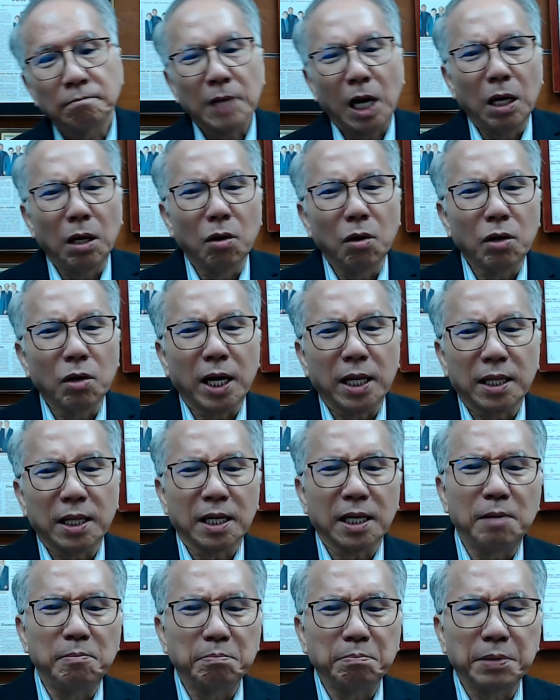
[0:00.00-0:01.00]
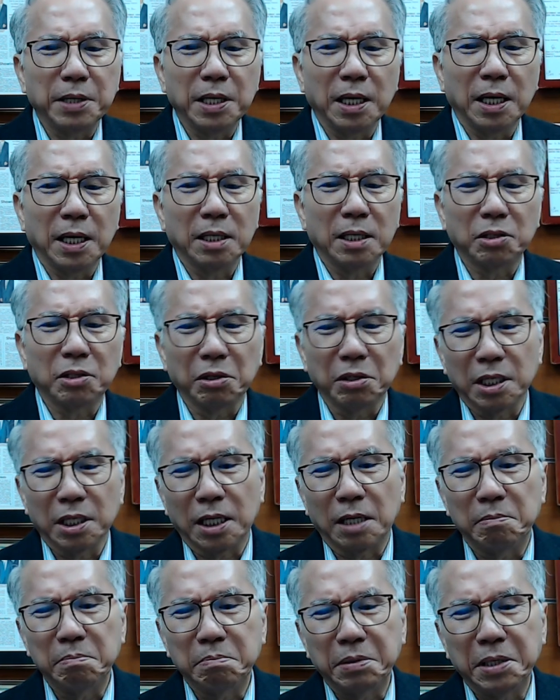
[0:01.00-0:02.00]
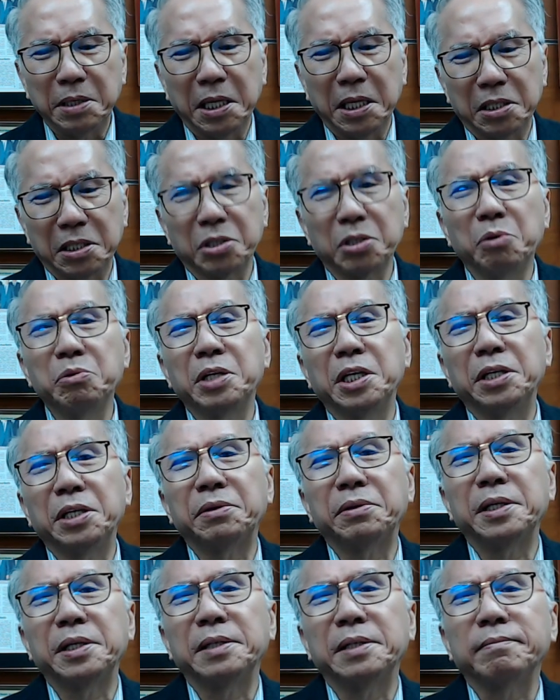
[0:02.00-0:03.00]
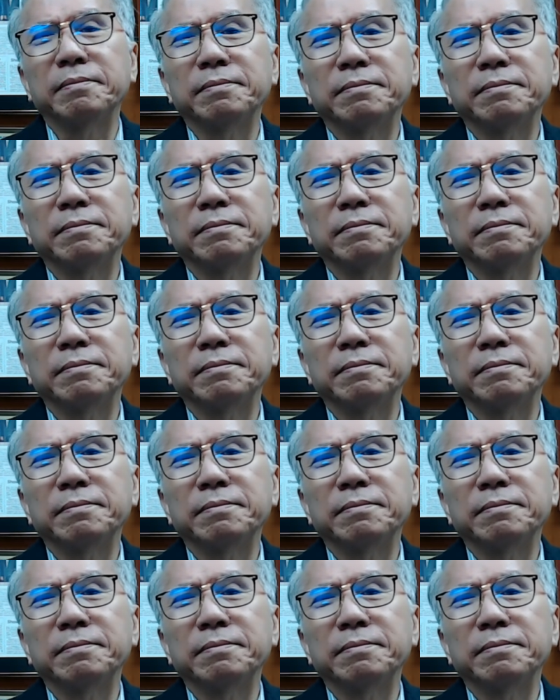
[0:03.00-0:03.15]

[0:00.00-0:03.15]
I look at the company, I thought the company has no gearing.